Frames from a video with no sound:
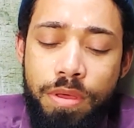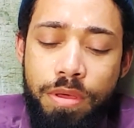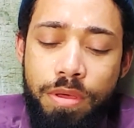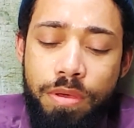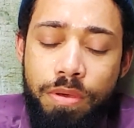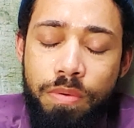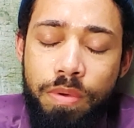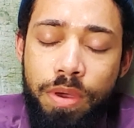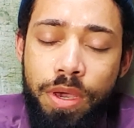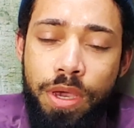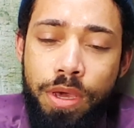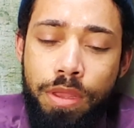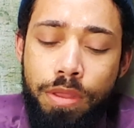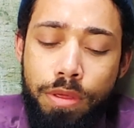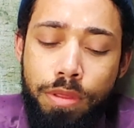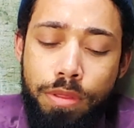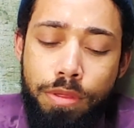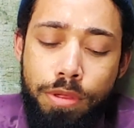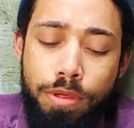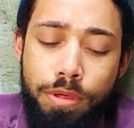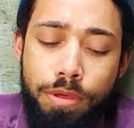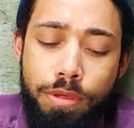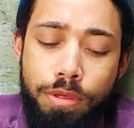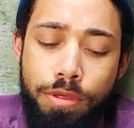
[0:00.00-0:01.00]
We're going to
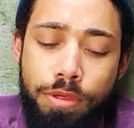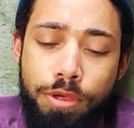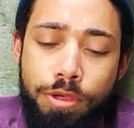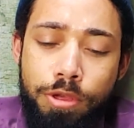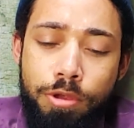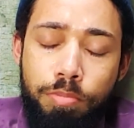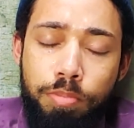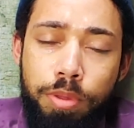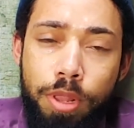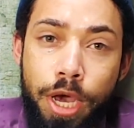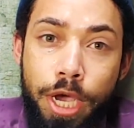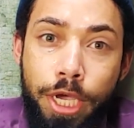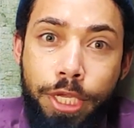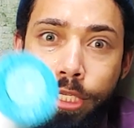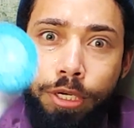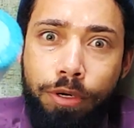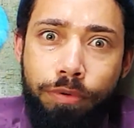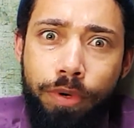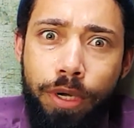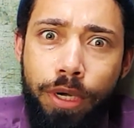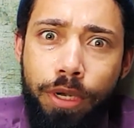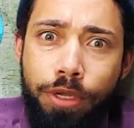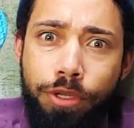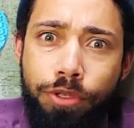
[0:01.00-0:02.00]
just apply
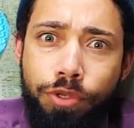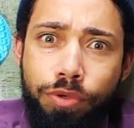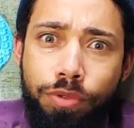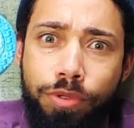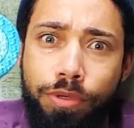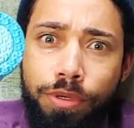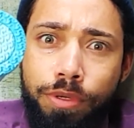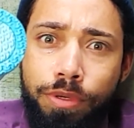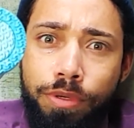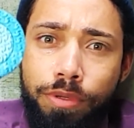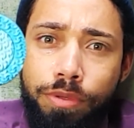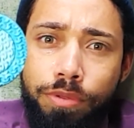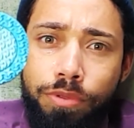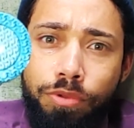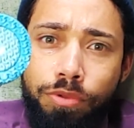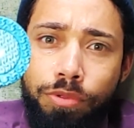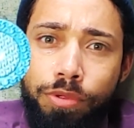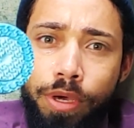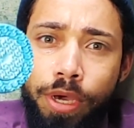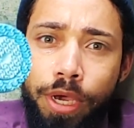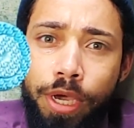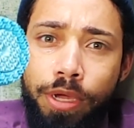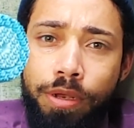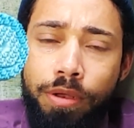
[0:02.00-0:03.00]
directly to
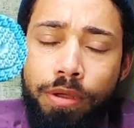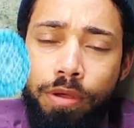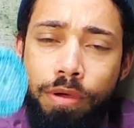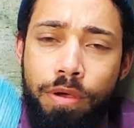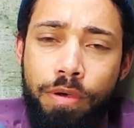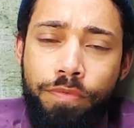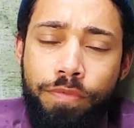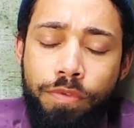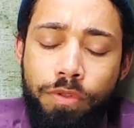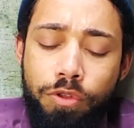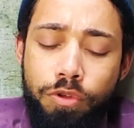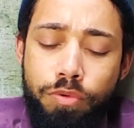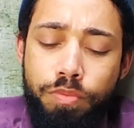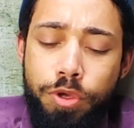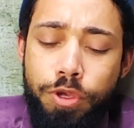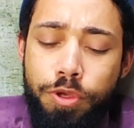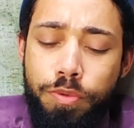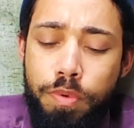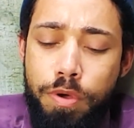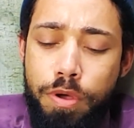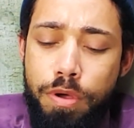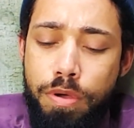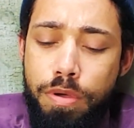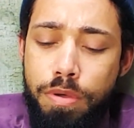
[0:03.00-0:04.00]
the head of the
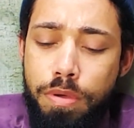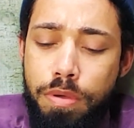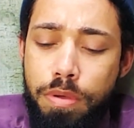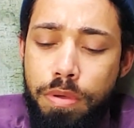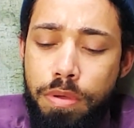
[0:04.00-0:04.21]
LumiSpa,